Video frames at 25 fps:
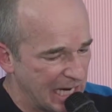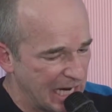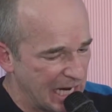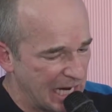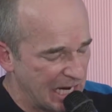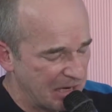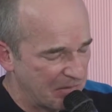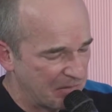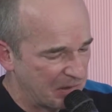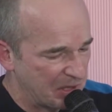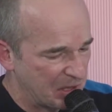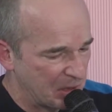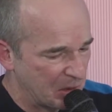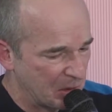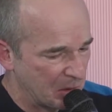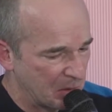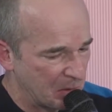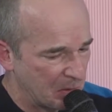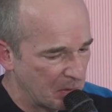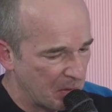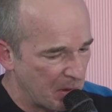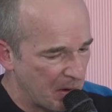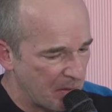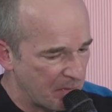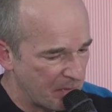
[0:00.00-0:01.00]

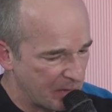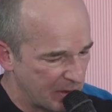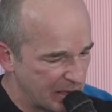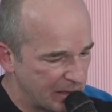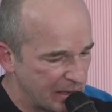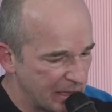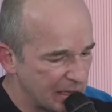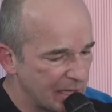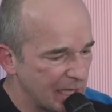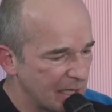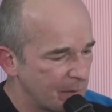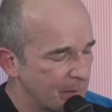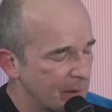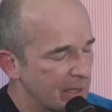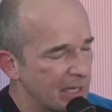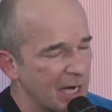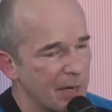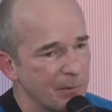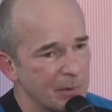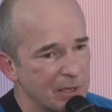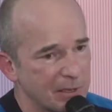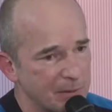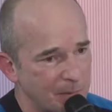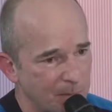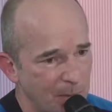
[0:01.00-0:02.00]
So this has
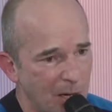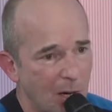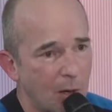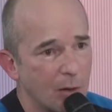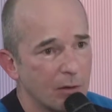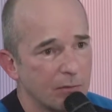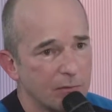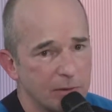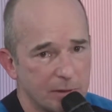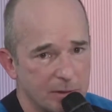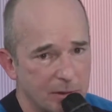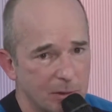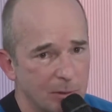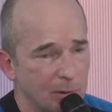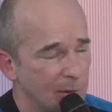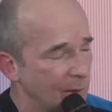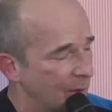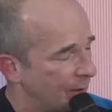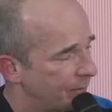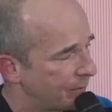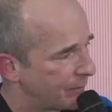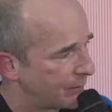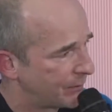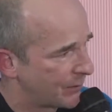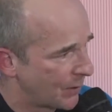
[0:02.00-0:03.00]
become a powerful
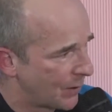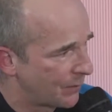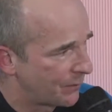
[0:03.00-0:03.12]
tool of